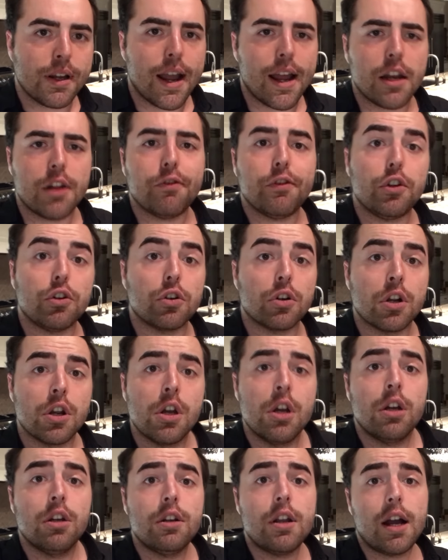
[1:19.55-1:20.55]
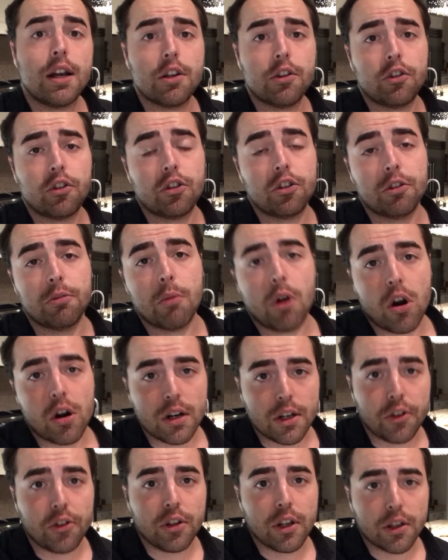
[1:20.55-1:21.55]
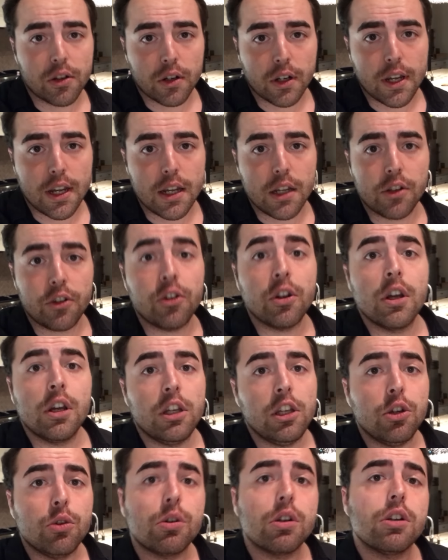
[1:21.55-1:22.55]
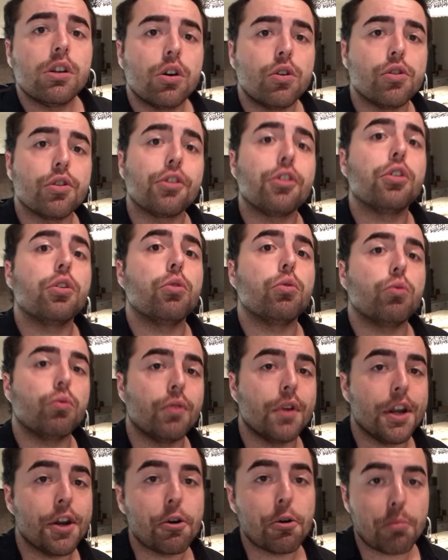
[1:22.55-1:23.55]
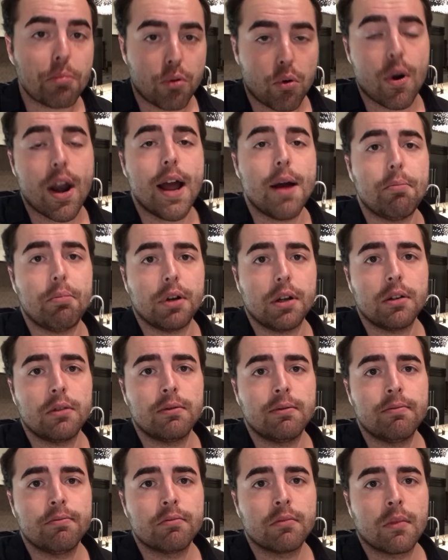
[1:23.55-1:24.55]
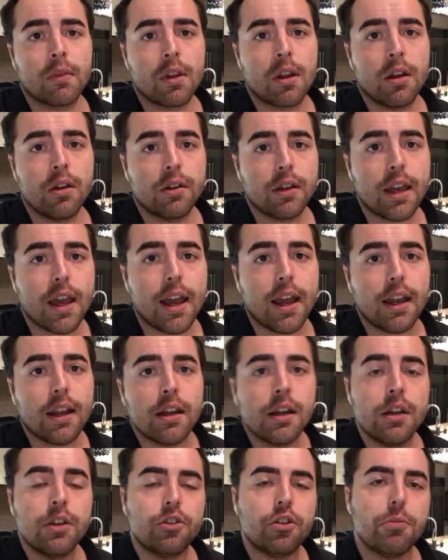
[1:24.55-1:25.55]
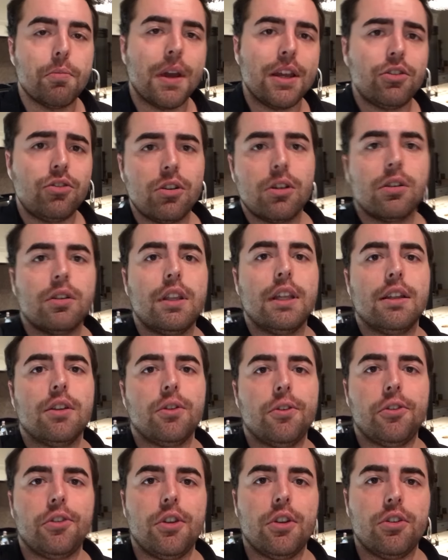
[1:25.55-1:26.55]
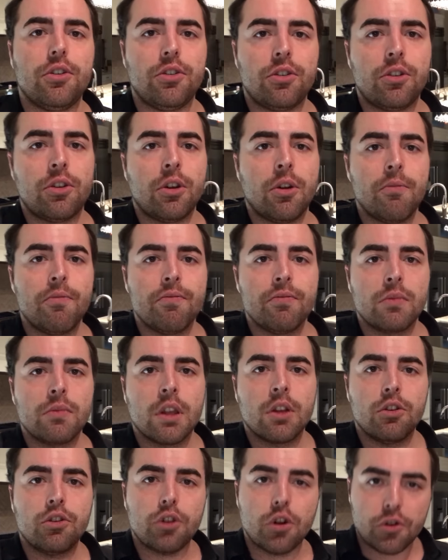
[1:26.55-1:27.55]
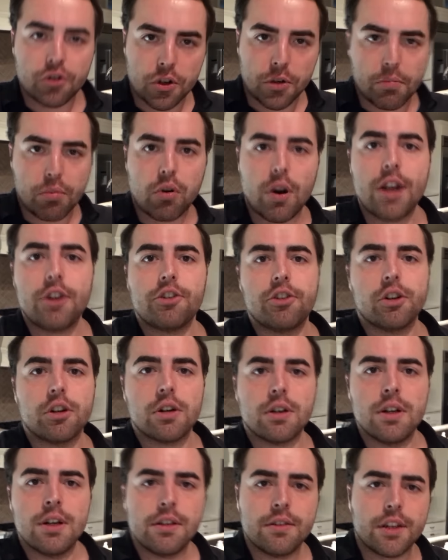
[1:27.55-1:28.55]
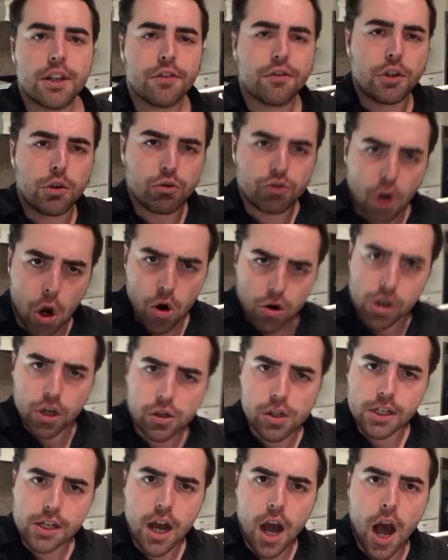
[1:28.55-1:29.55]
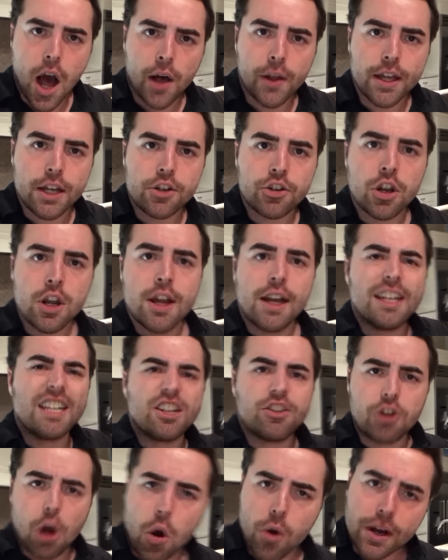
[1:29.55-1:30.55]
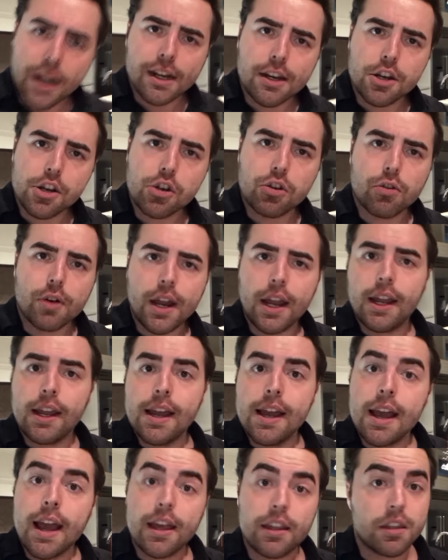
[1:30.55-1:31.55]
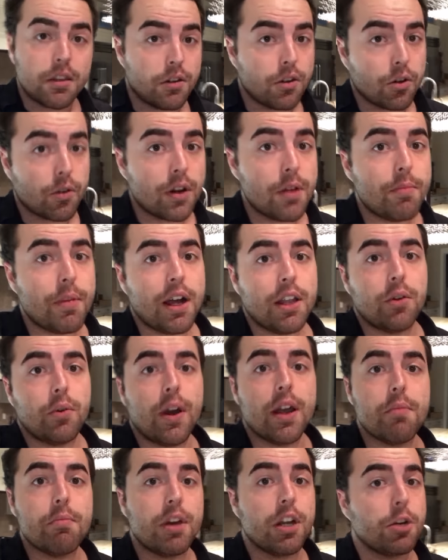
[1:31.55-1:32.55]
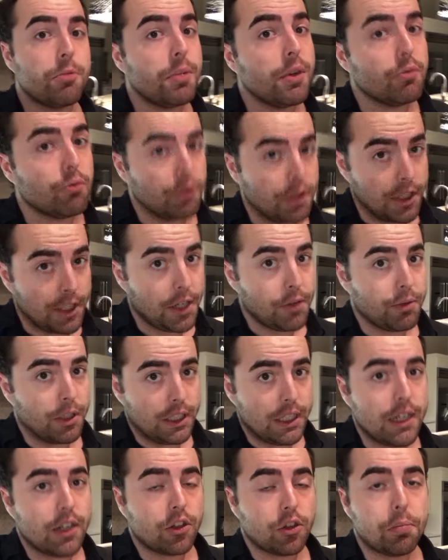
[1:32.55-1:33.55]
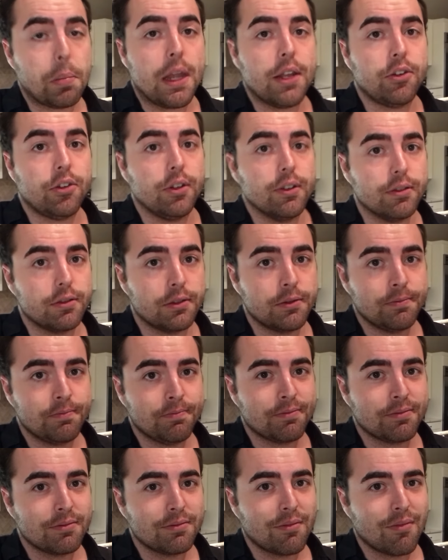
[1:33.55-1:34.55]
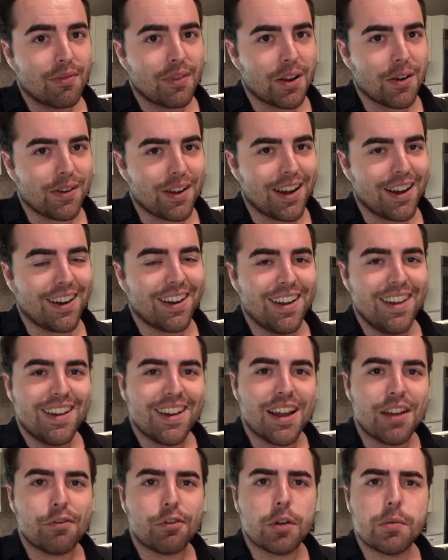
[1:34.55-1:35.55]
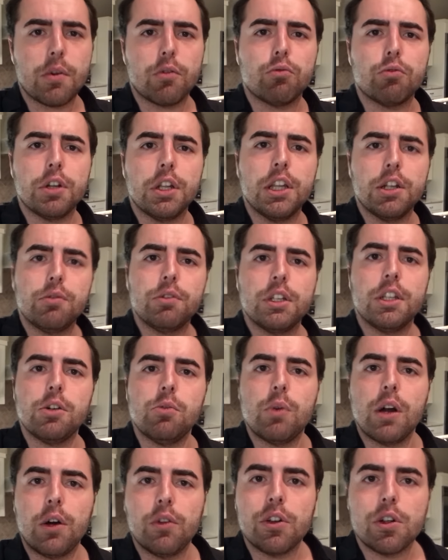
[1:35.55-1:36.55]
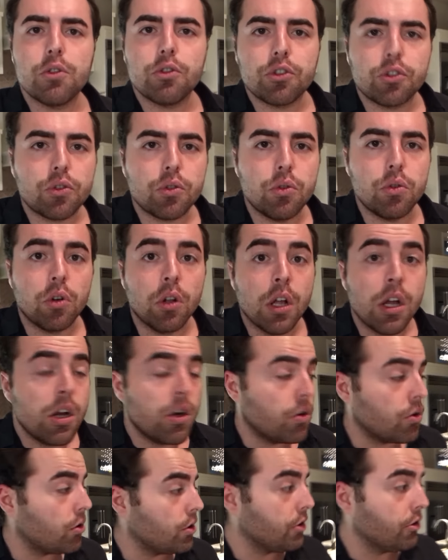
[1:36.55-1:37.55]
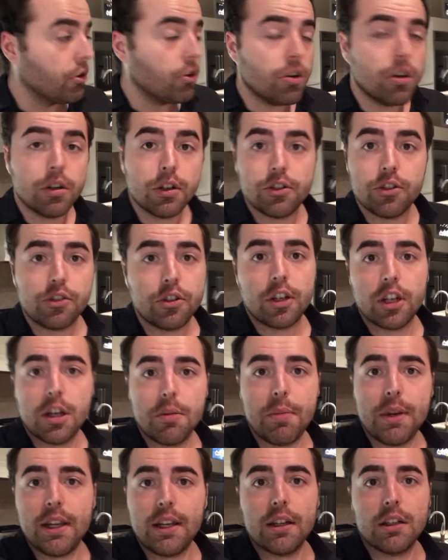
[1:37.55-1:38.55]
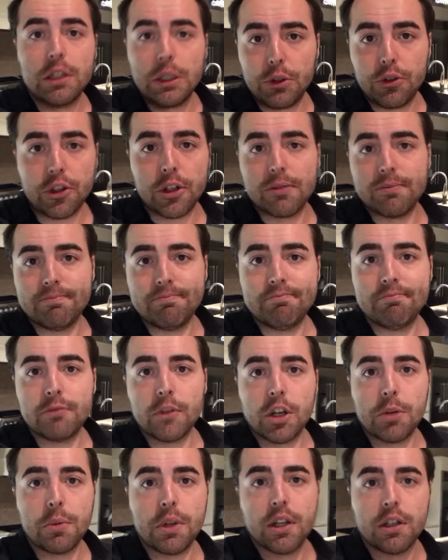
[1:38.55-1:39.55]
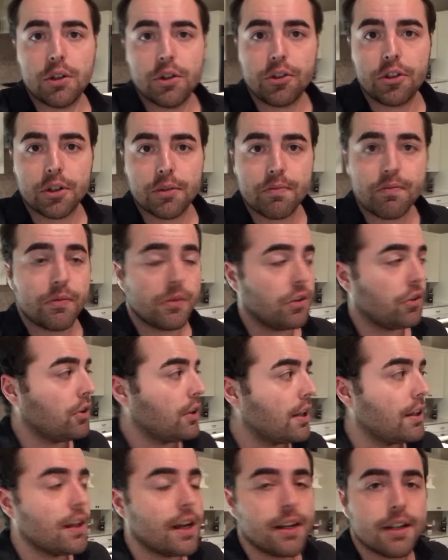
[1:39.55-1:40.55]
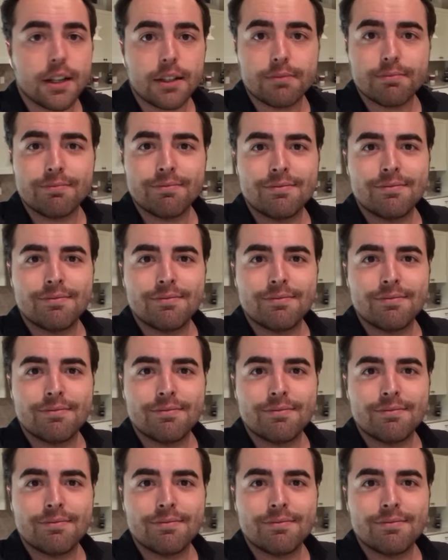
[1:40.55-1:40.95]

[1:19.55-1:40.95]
And if you're not as smart as the other kids, you can go to career prep, okay? So basically, there's this social pressure that if you don't go to college and you don't get a degree, and the degree, by the way, better be really expensive, okay? And from a really well-known school, or you're just gonna be a loser. You're gonna be a loser. You see that lightning?